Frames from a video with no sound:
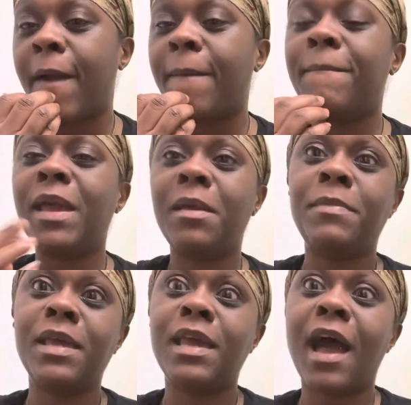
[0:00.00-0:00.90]

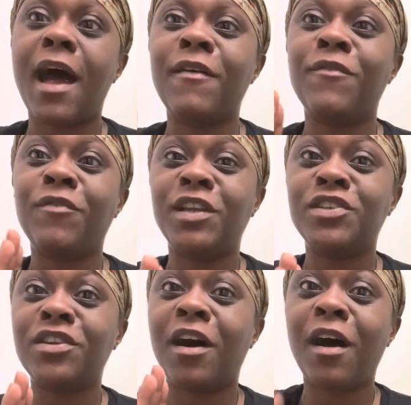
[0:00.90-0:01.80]
maybe I've
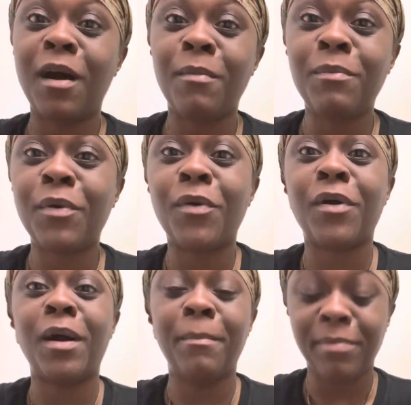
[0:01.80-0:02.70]
reached a hump or a